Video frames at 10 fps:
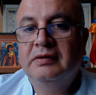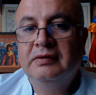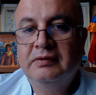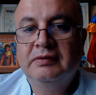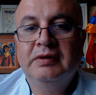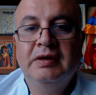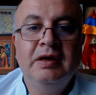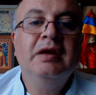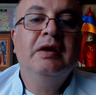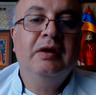noises.
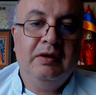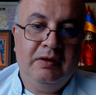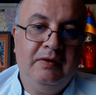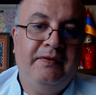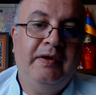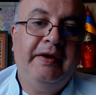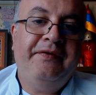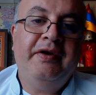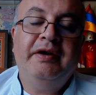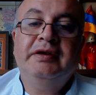Of
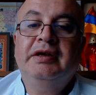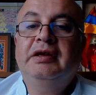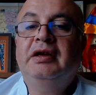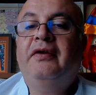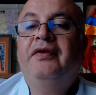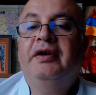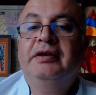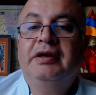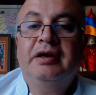afferent and efferent